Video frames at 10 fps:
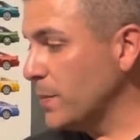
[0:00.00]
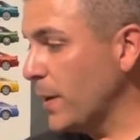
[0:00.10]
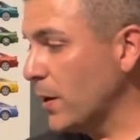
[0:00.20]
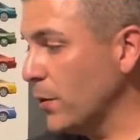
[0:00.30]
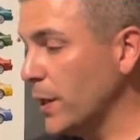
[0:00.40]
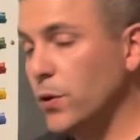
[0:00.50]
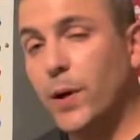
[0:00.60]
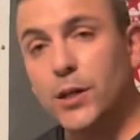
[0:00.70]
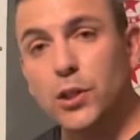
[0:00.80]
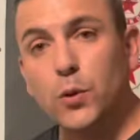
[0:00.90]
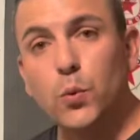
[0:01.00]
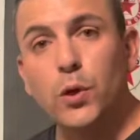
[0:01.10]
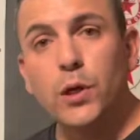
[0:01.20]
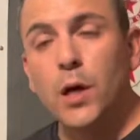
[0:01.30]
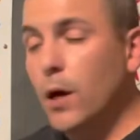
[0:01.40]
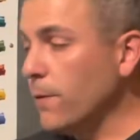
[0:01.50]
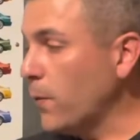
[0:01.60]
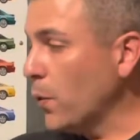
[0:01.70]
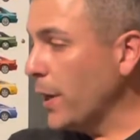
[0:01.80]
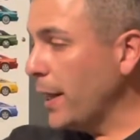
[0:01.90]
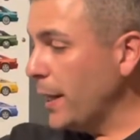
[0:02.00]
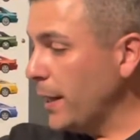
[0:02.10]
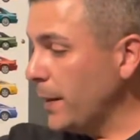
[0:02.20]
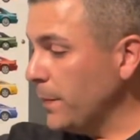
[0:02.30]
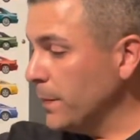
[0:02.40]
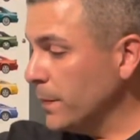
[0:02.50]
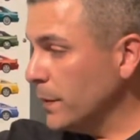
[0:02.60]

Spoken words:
bottle than you actually would for a